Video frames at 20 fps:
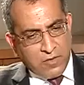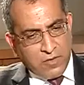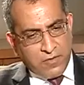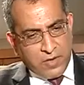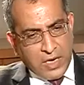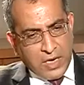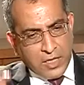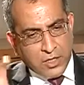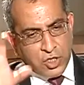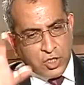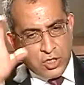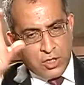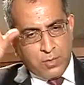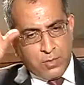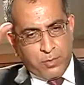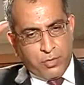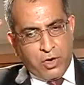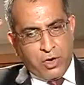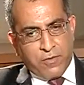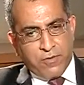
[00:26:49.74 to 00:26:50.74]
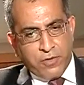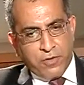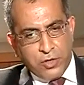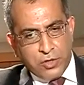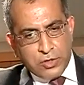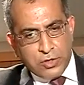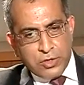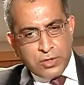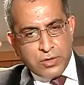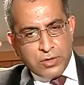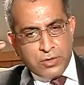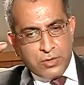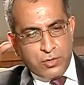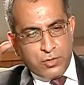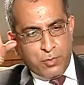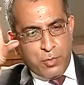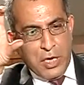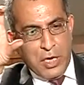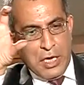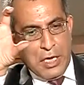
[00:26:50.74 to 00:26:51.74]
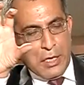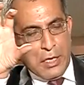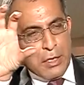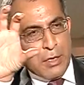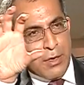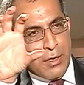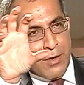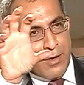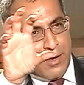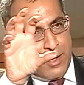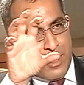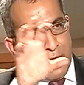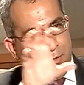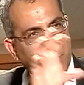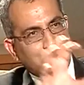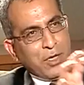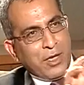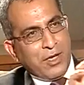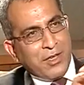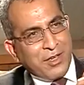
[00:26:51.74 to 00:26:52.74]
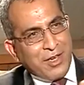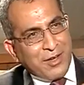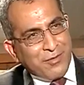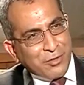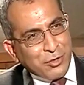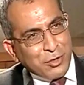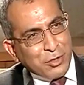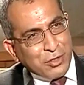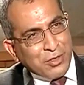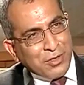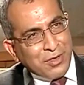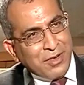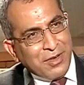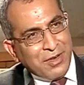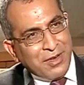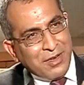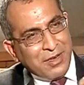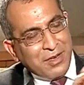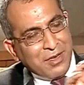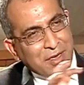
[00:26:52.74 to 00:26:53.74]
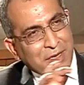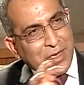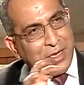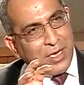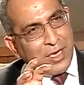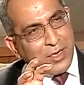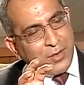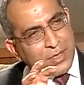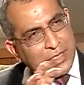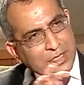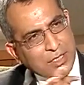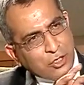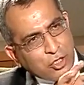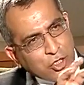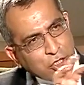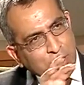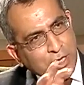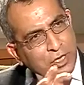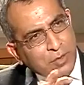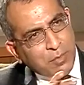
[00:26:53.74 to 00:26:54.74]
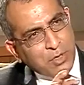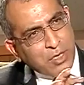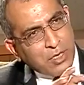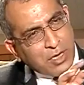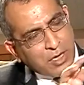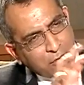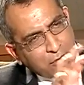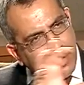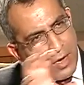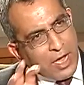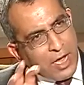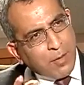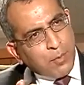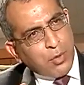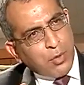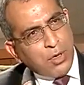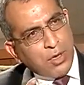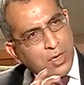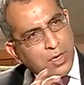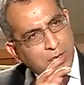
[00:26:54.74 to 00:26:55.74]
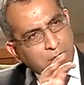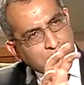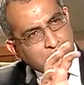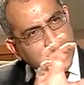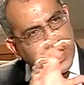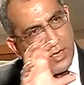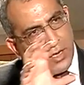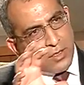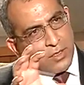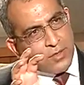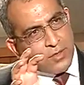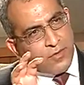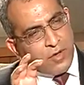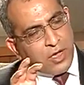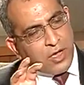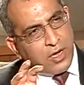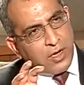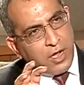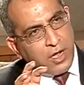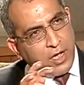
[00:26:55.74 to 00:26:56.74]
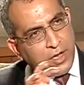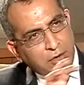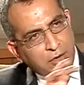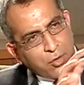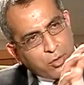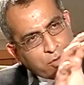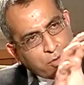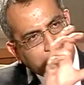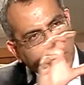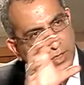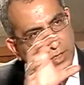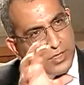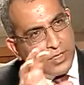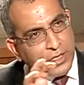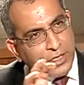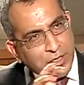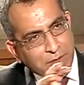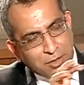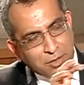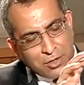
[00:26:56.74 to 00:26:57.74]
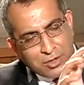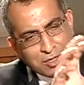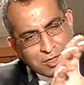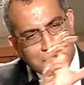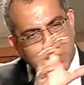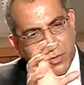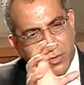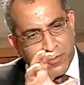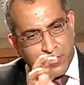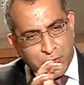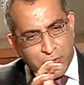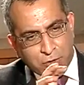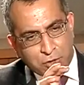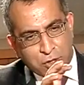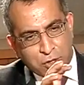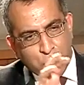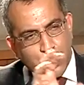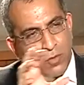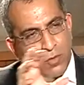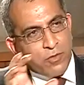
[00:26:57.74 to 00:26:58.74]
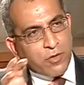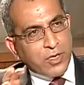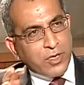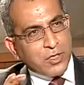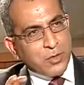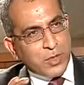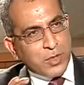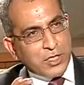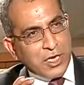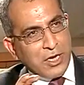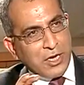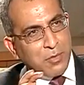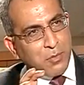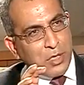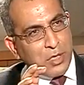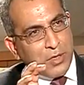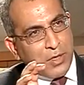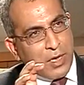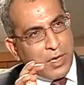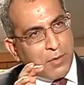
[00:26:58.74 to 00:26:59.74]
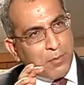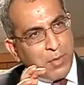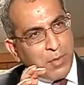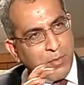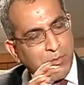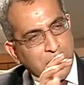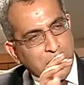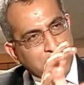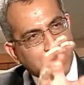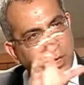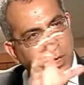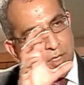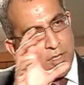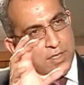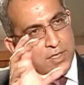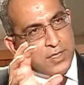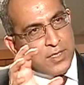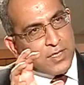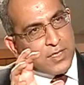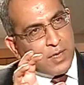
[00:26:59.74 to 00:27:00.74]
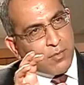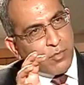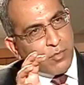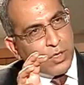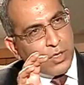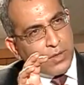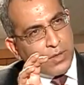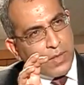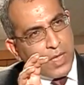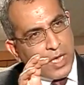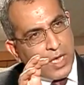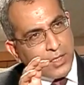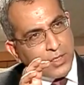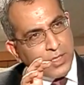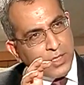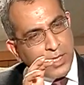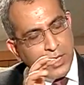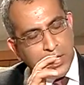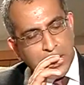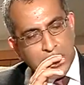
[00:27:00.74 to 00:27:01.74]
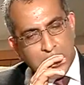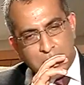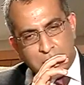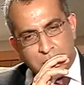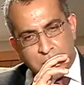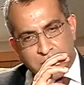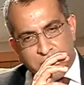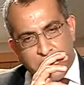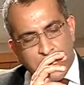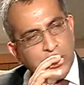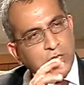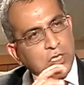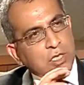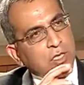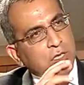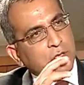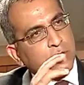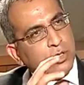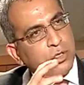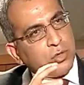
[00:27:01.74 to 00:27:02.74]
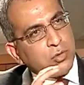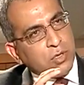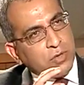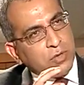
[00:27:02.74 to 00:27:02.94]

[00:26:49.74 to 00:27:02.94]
a financial prophet to being RBI governor, how has the journey been? Are you happy? Are you satisfied? I know that some of your school friends were telling me that public policy is something that was very dear to you